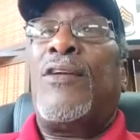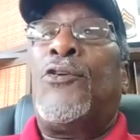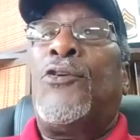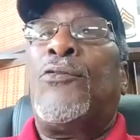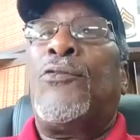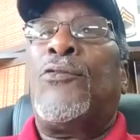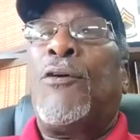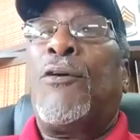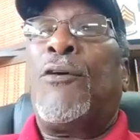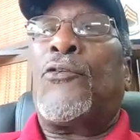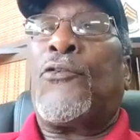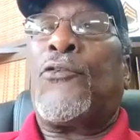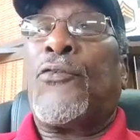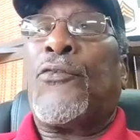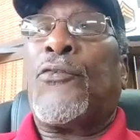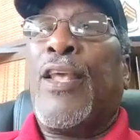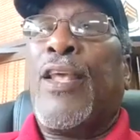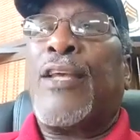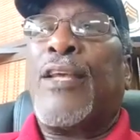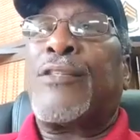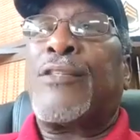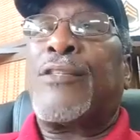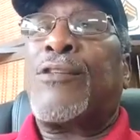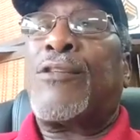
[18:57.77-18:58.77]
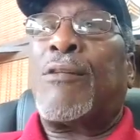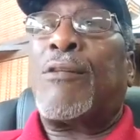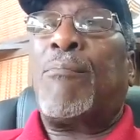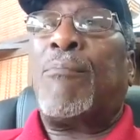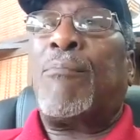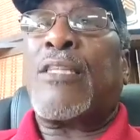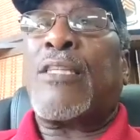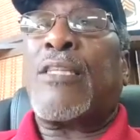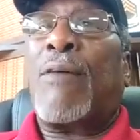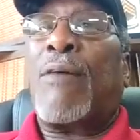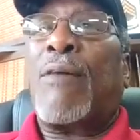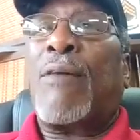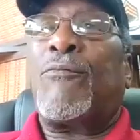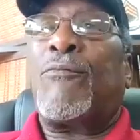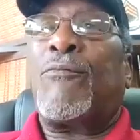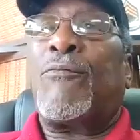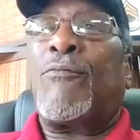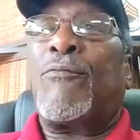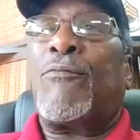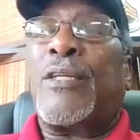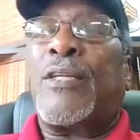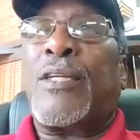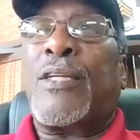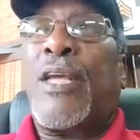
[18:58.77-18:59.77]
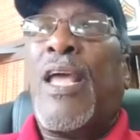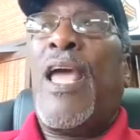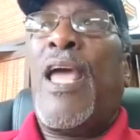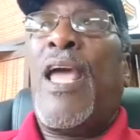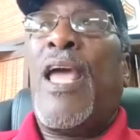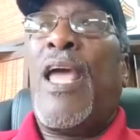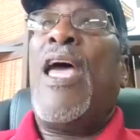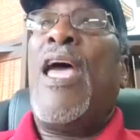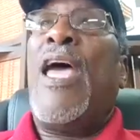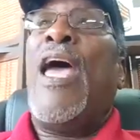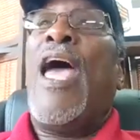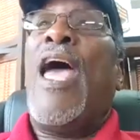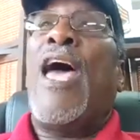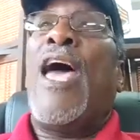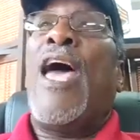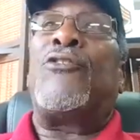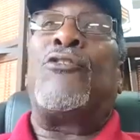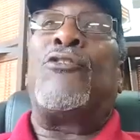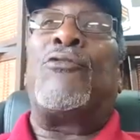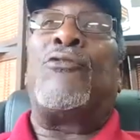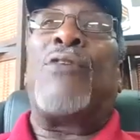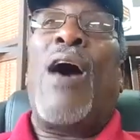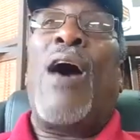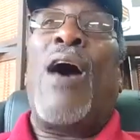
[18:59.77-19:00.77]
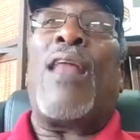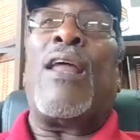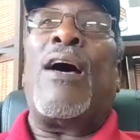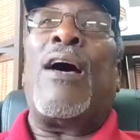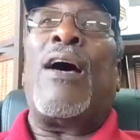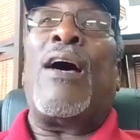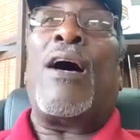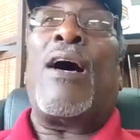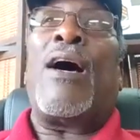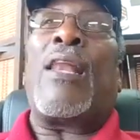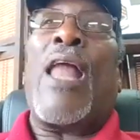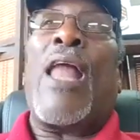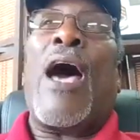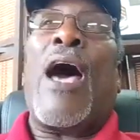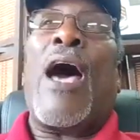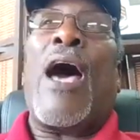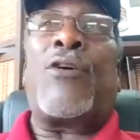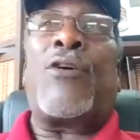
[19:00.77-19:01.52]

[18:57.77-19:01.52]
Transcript: those things to the best of your ability, and do not allow your